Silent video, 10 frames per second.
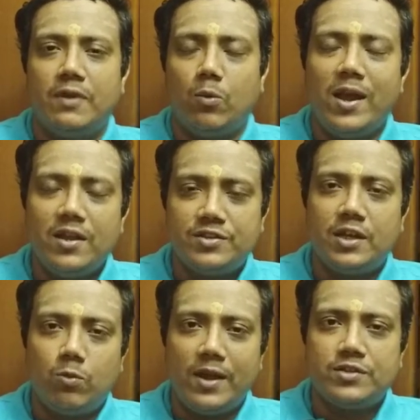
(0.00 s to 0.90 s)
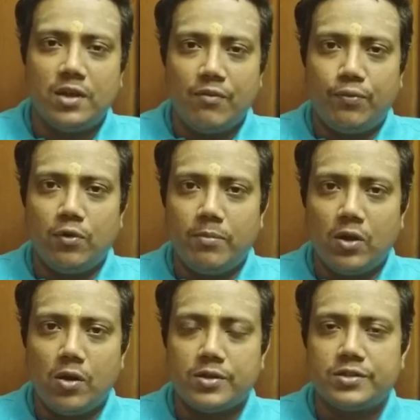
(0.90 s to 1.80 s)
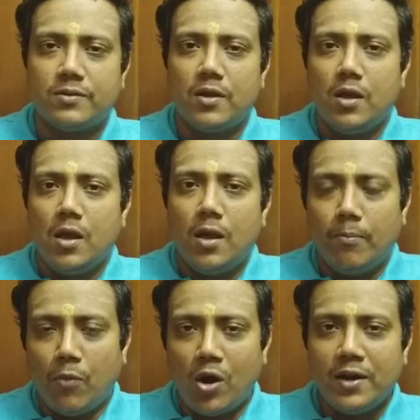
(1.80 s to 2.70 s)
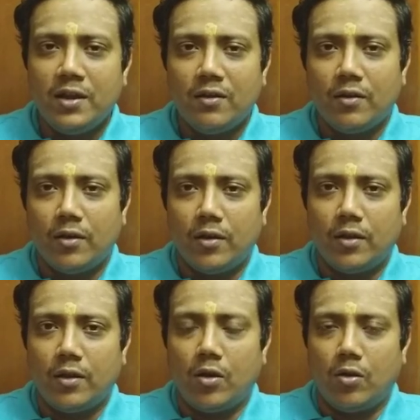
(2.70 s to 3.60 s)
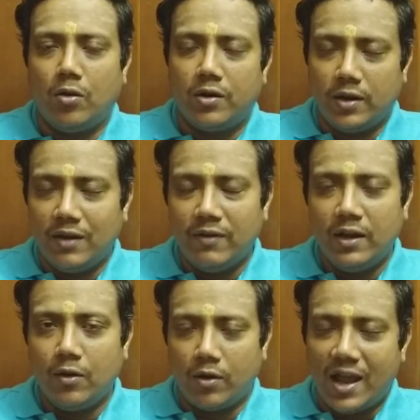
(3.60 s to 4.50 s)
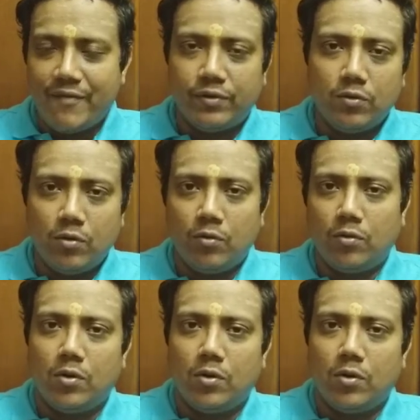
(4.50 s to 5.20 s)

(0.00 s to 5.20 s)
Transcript: Why I say twice a day food? Because morning or evening or afternoon,